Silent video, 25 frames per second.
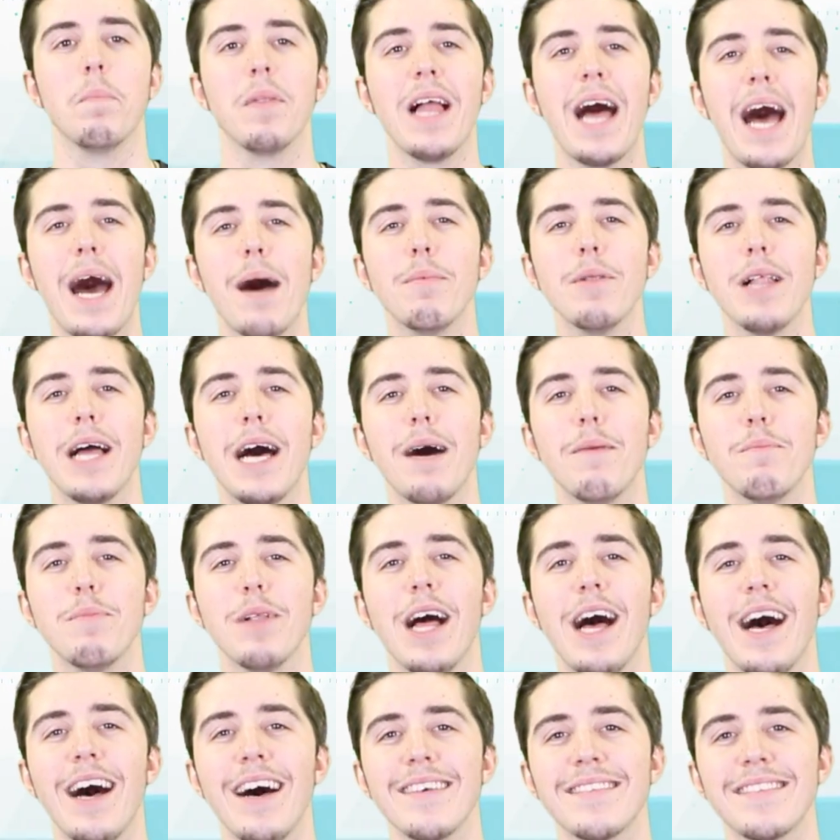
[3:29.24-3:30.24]
Blah blah
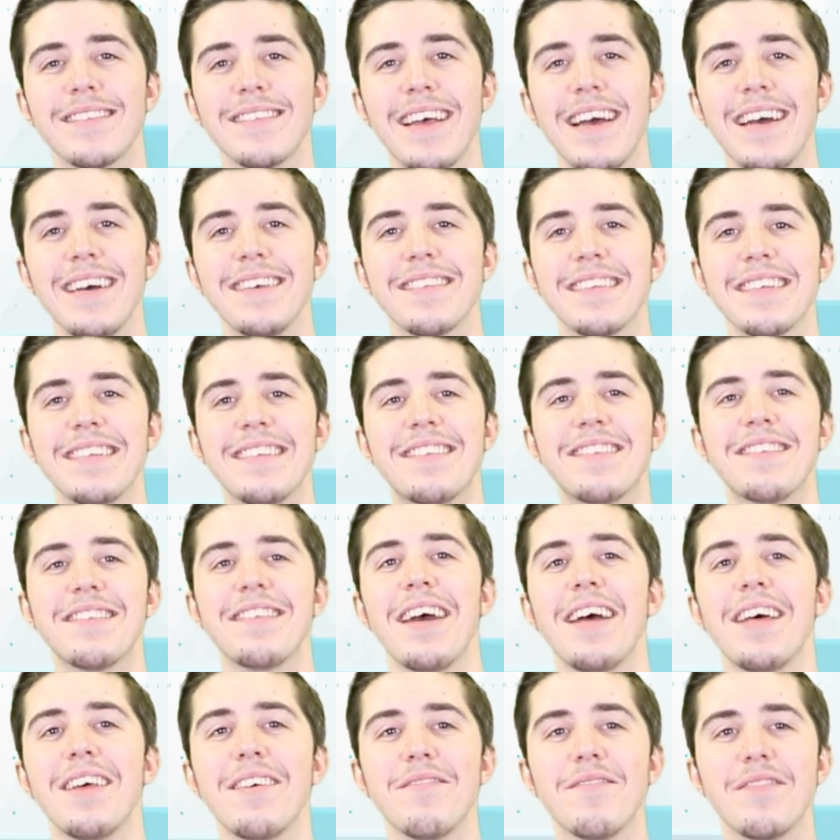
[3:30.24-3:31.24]
blah says,
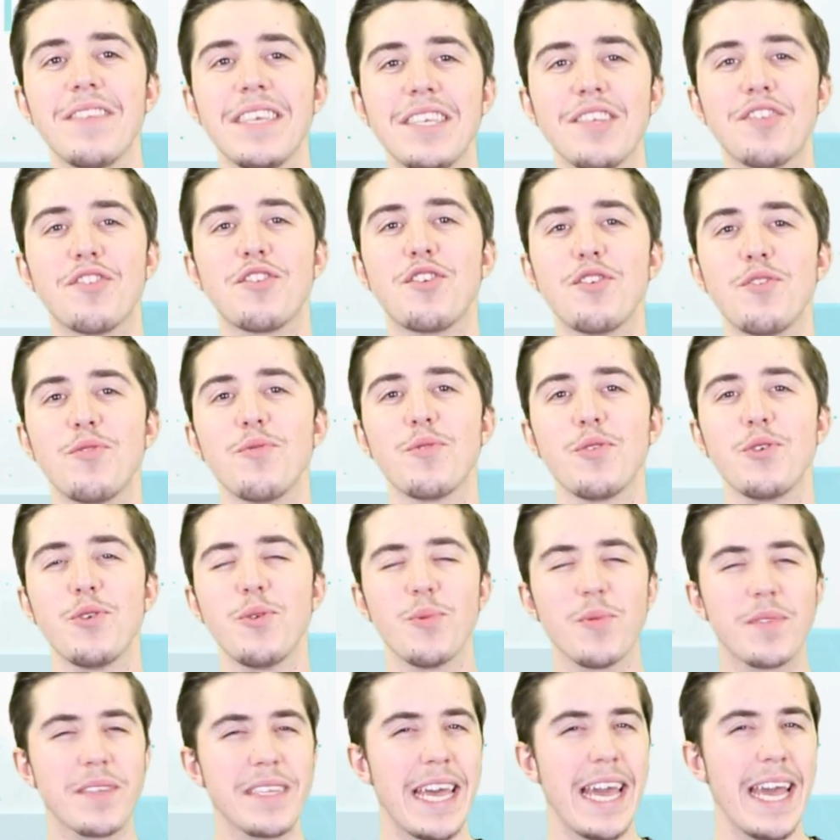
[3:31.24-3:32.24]
instead of these two
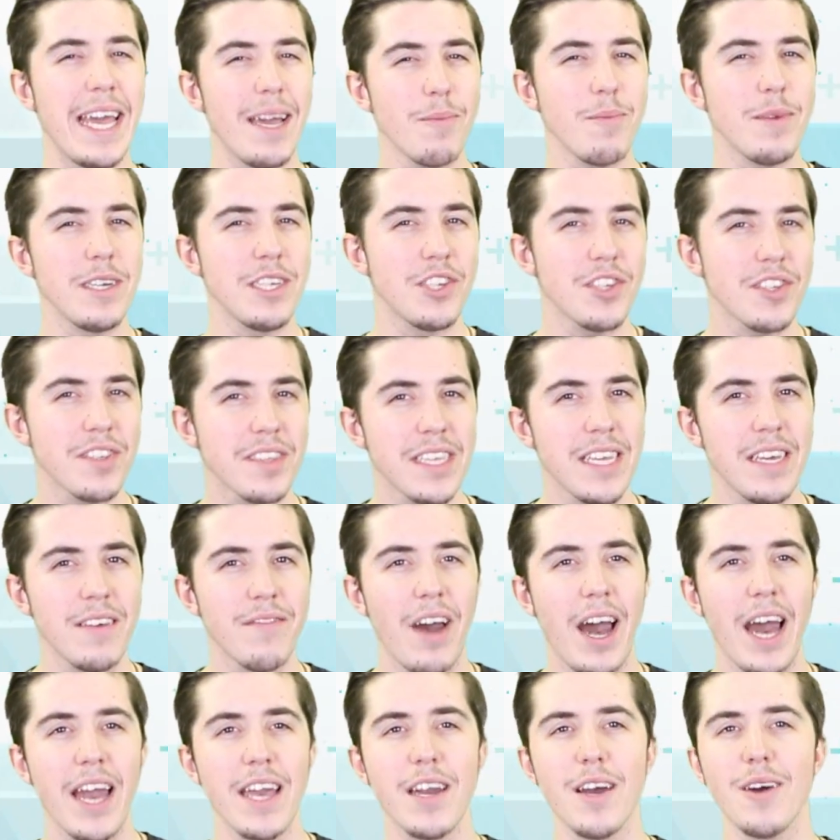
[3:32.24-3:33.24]
loons, can't we just give
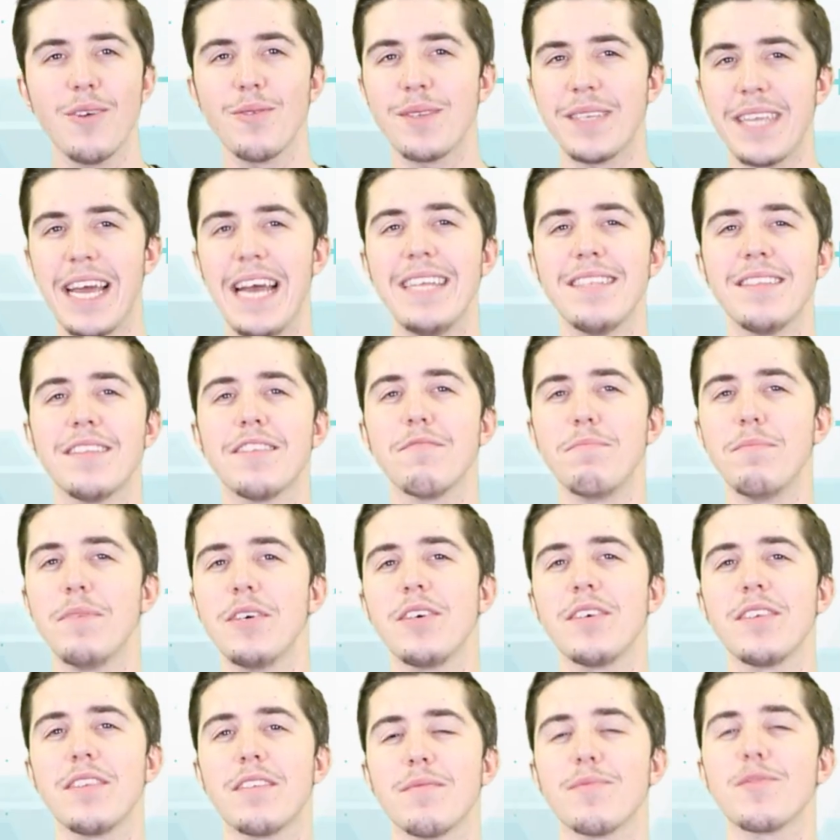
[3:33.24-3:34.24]
IO tens of
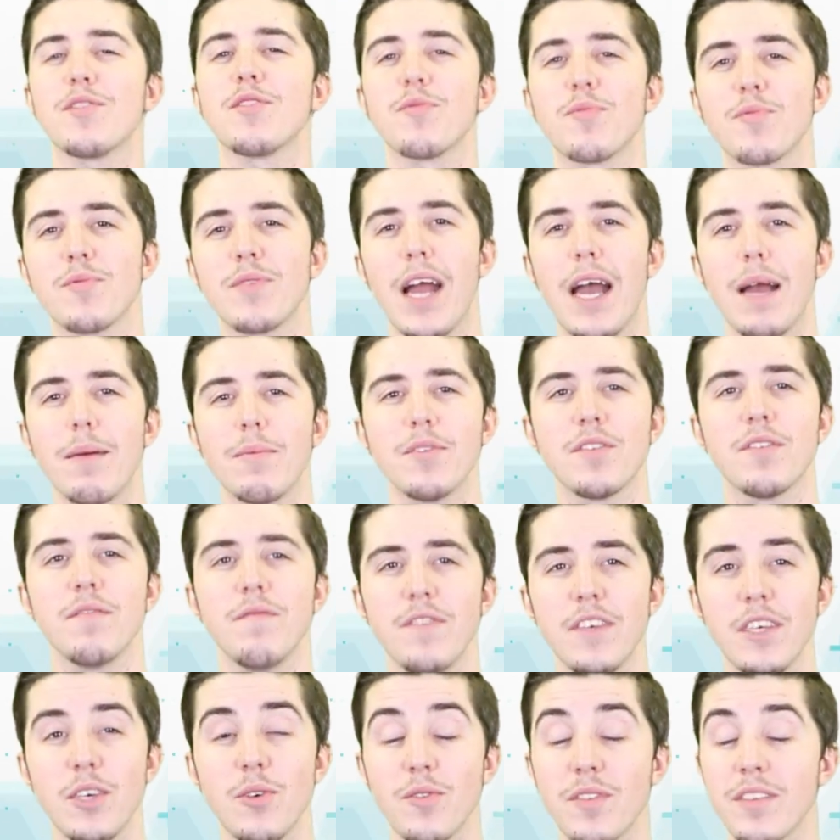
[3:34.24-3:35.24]
millions of subscribers and
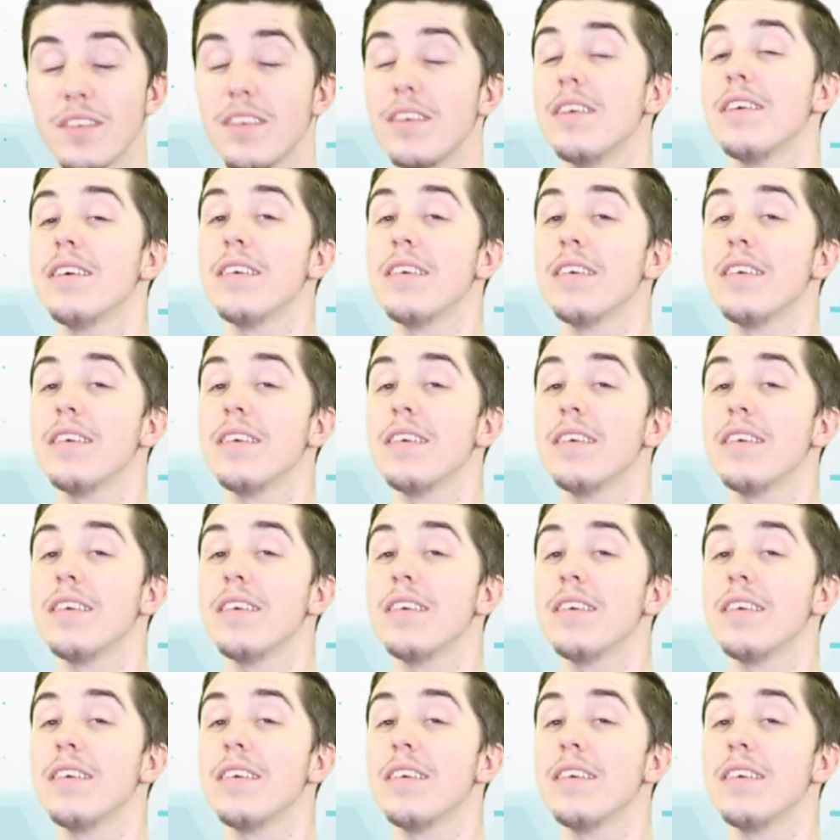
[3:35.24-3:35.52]
views?